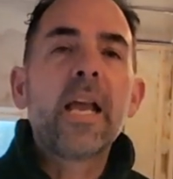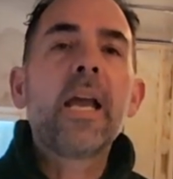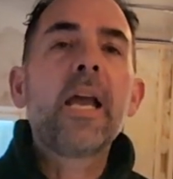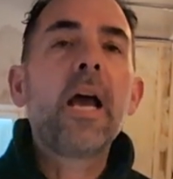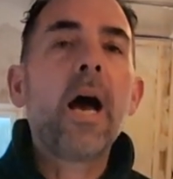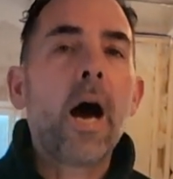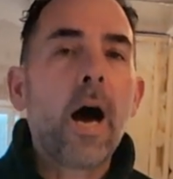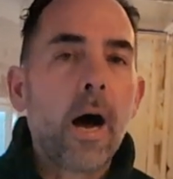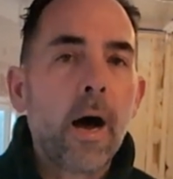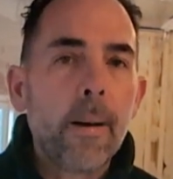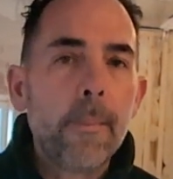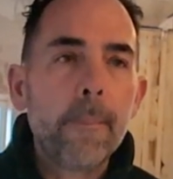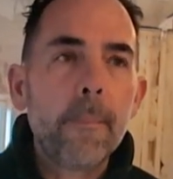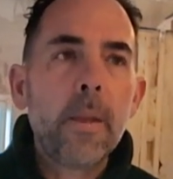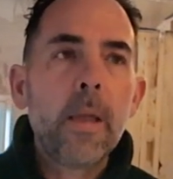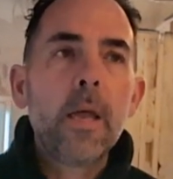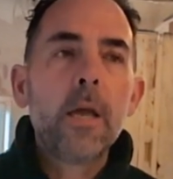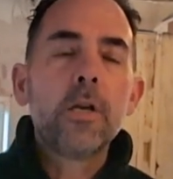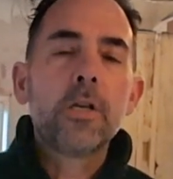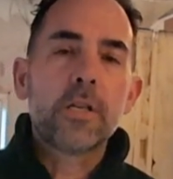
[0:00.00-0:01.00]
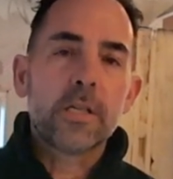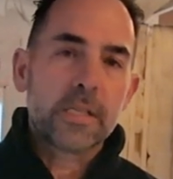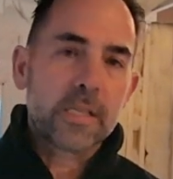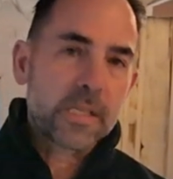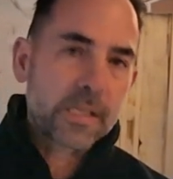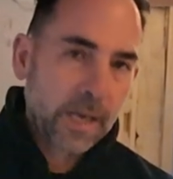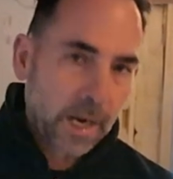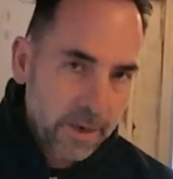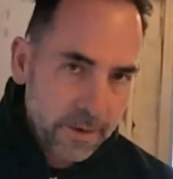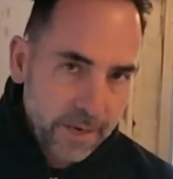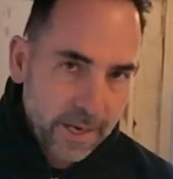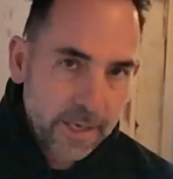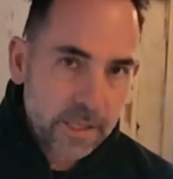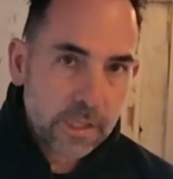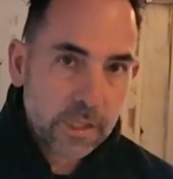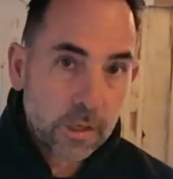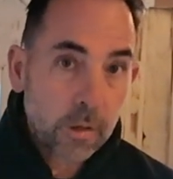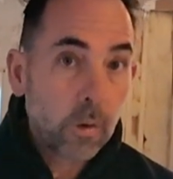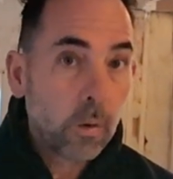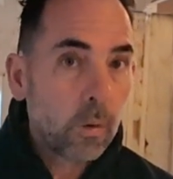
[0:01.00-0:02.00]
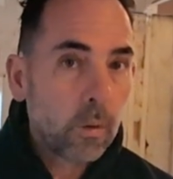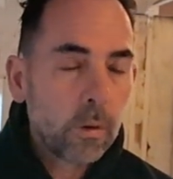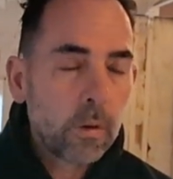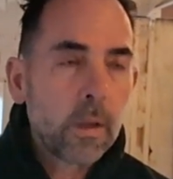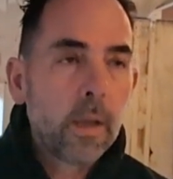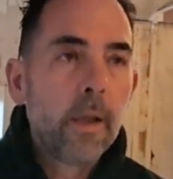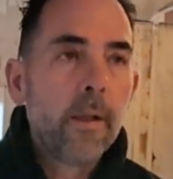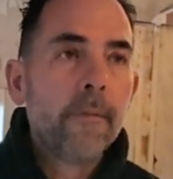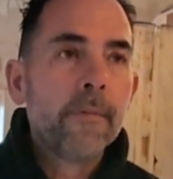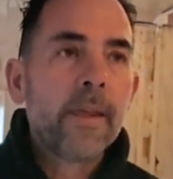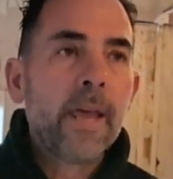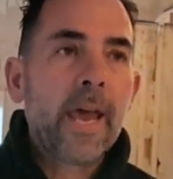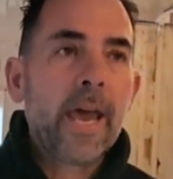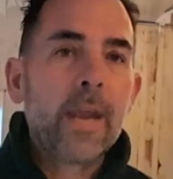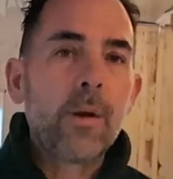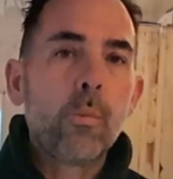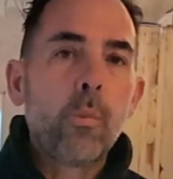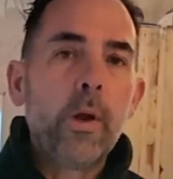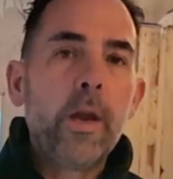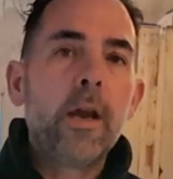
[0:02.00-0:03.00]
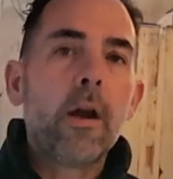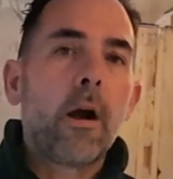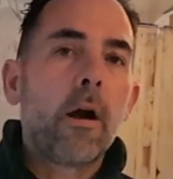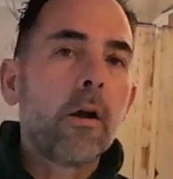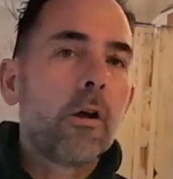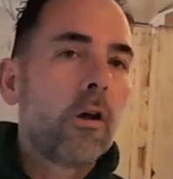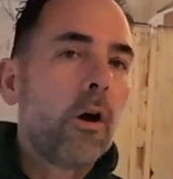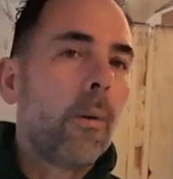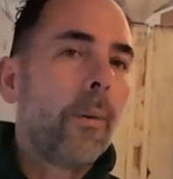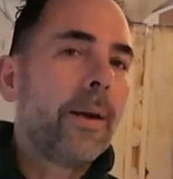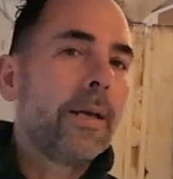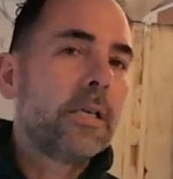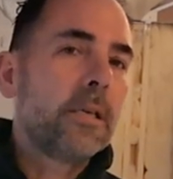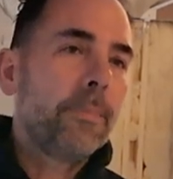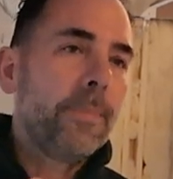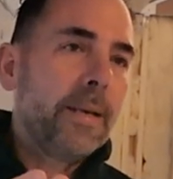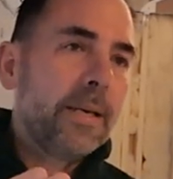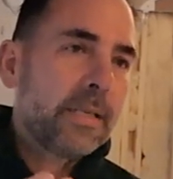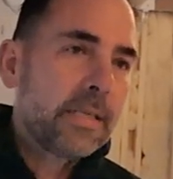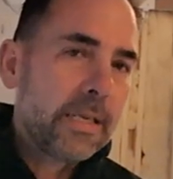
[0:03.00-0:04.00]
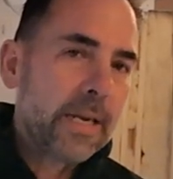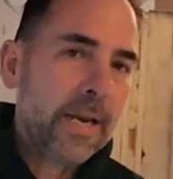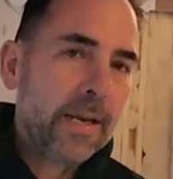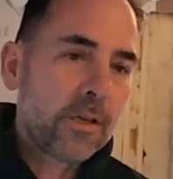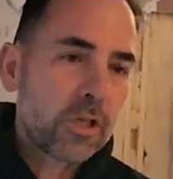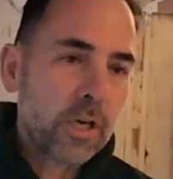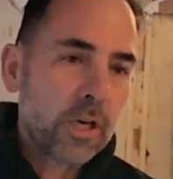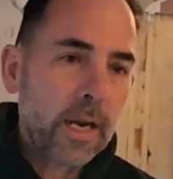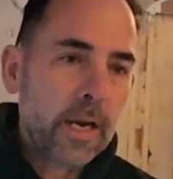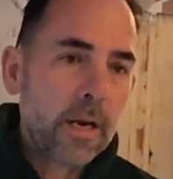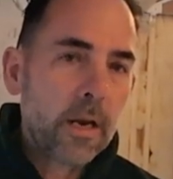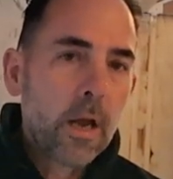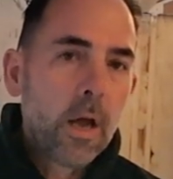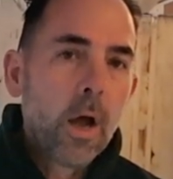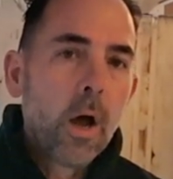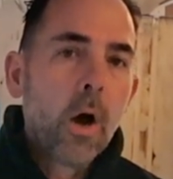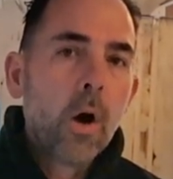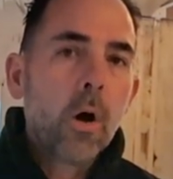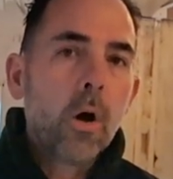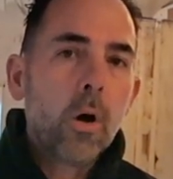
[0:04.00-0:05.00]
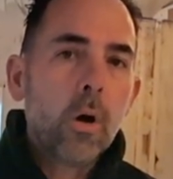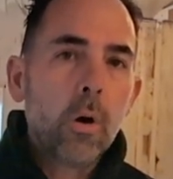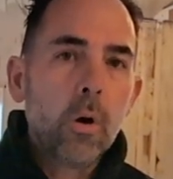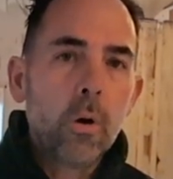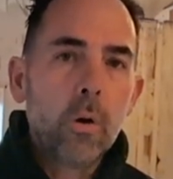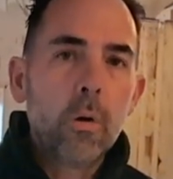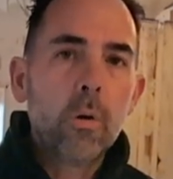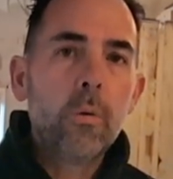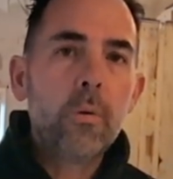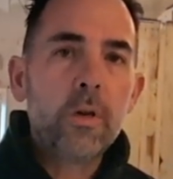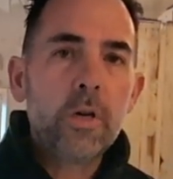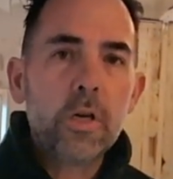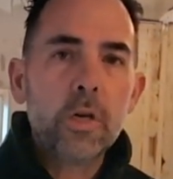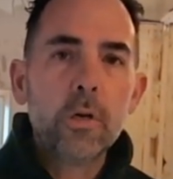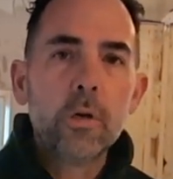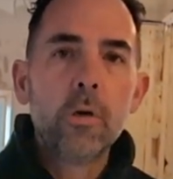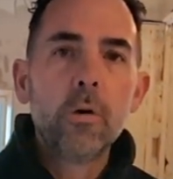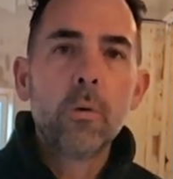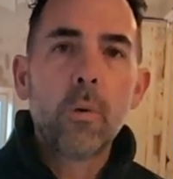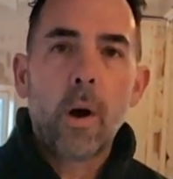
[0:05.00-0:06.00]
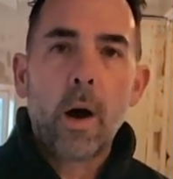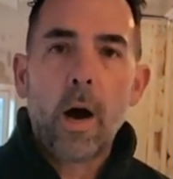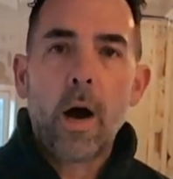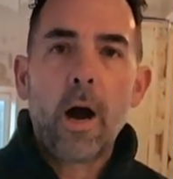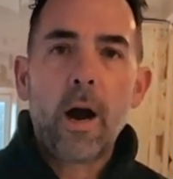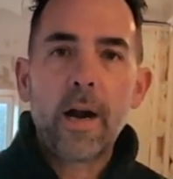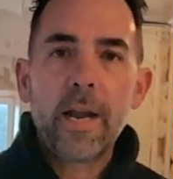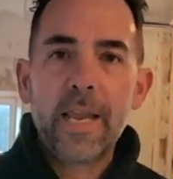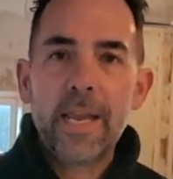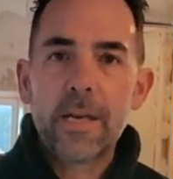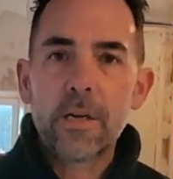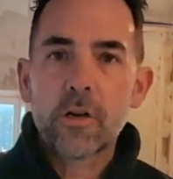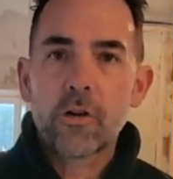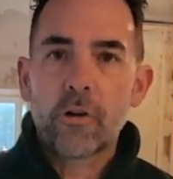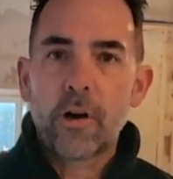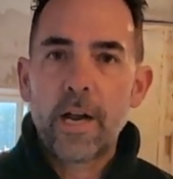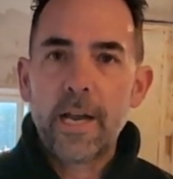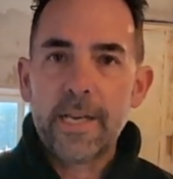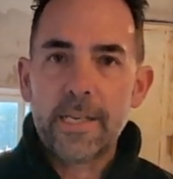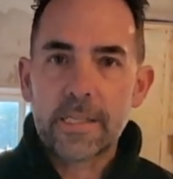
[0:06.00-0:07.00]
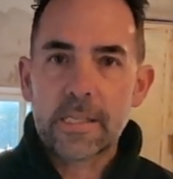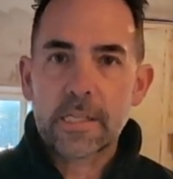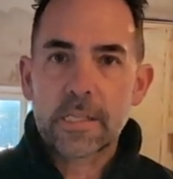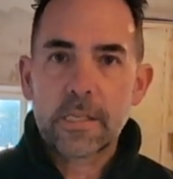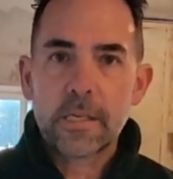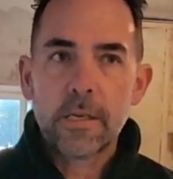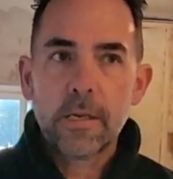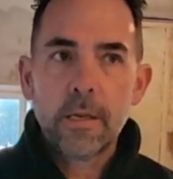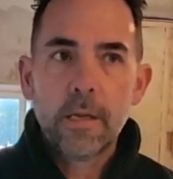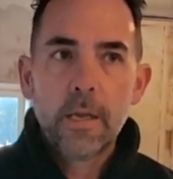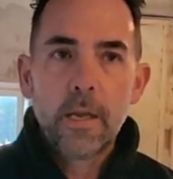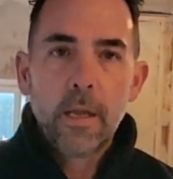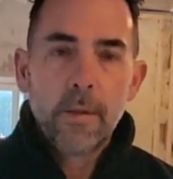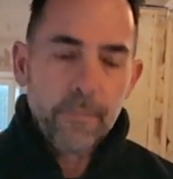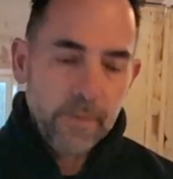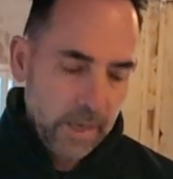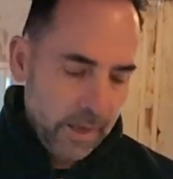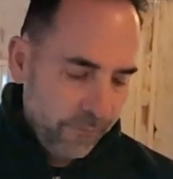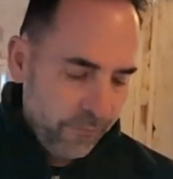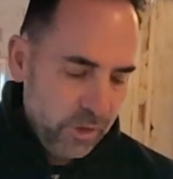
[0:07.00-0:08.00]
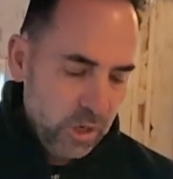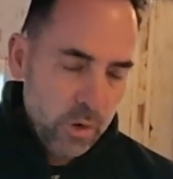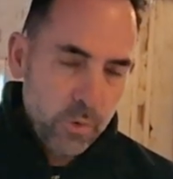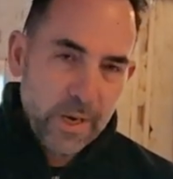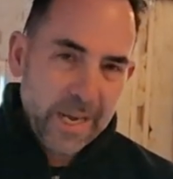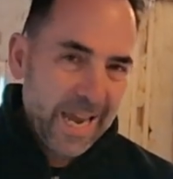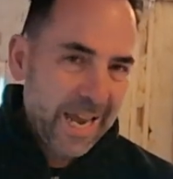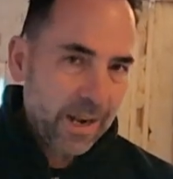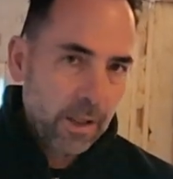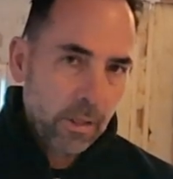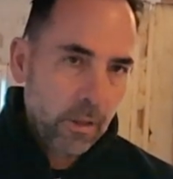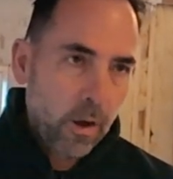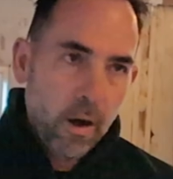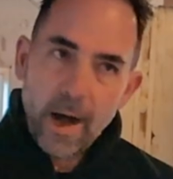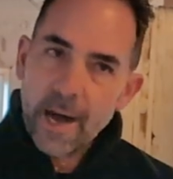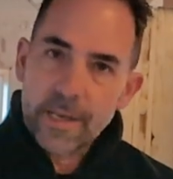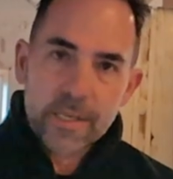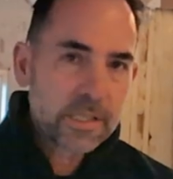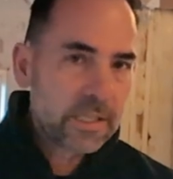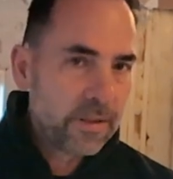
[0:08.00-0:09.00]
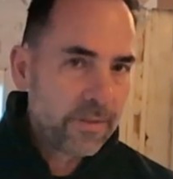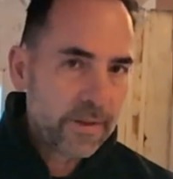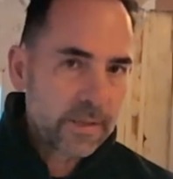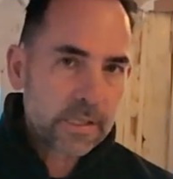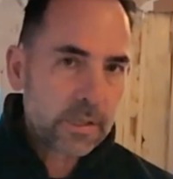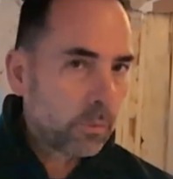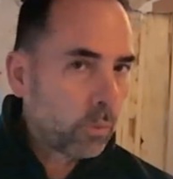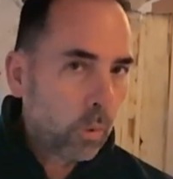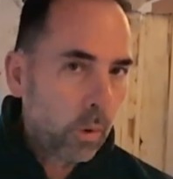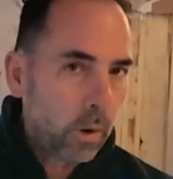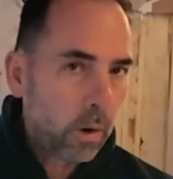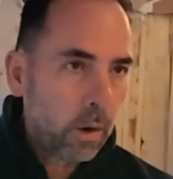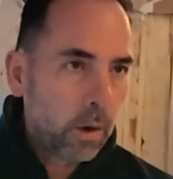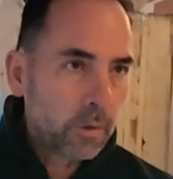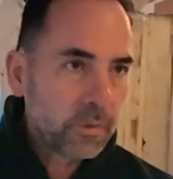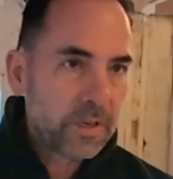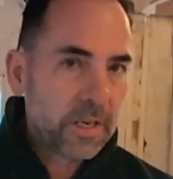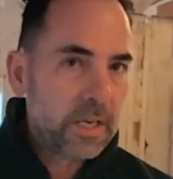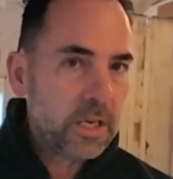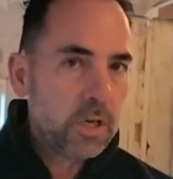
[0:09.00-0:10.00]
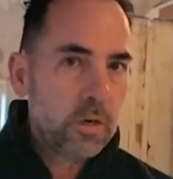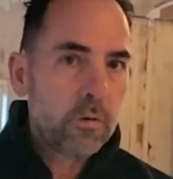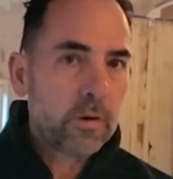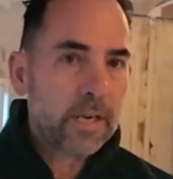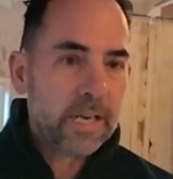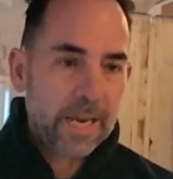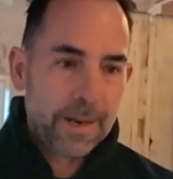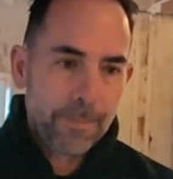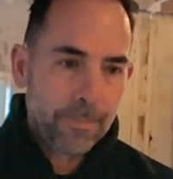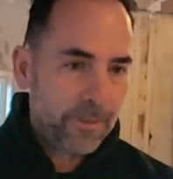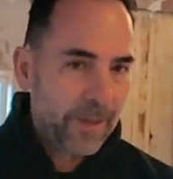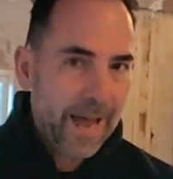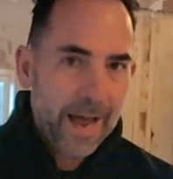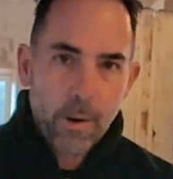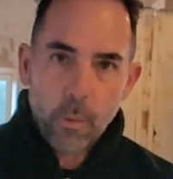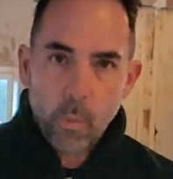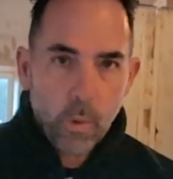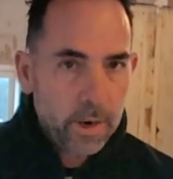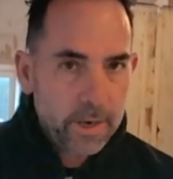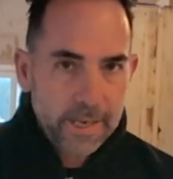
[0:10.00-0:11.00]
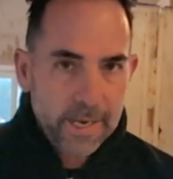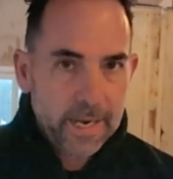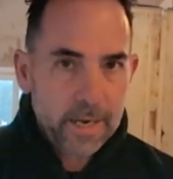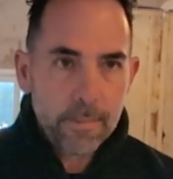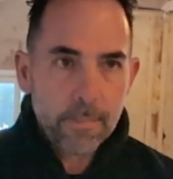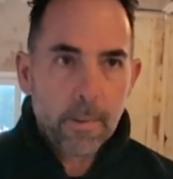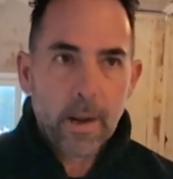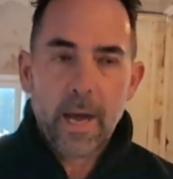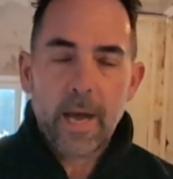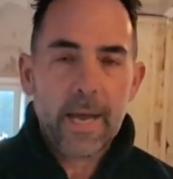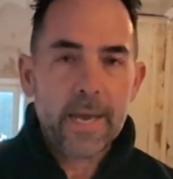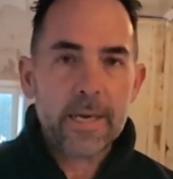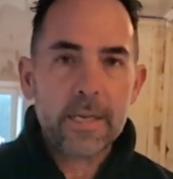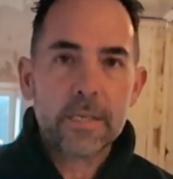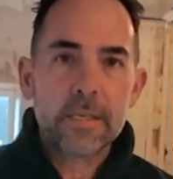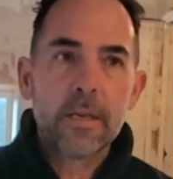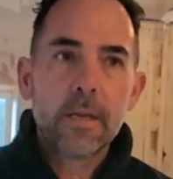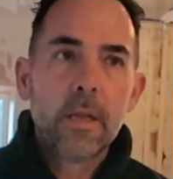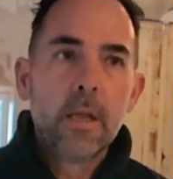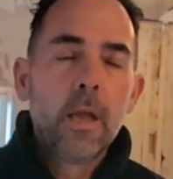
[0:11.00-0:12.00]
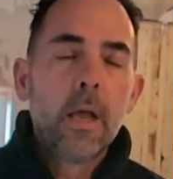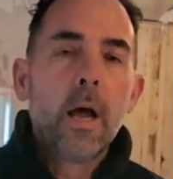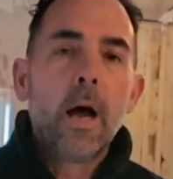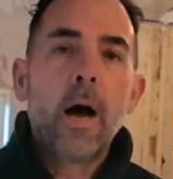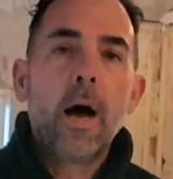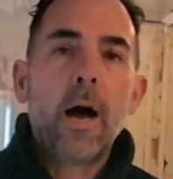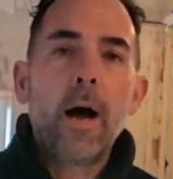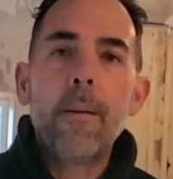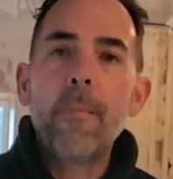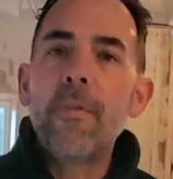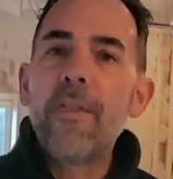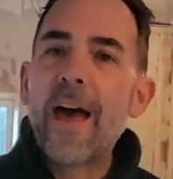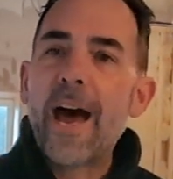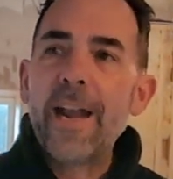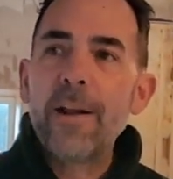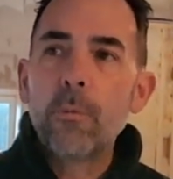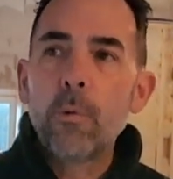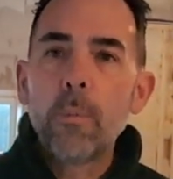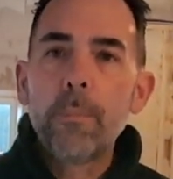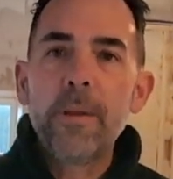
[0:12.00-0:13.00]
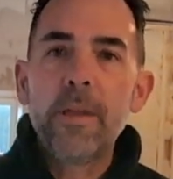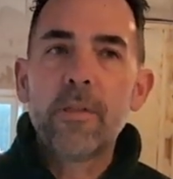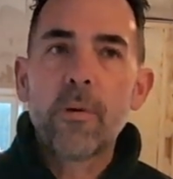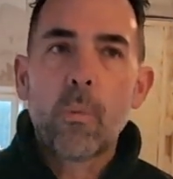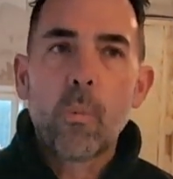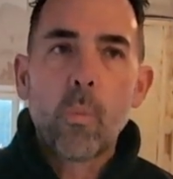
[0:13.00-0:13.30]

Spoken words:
Come to Sunday school, and we are going to be teaching who you are in Christ. If you get lost in this world and you keep that one in mind, That will be the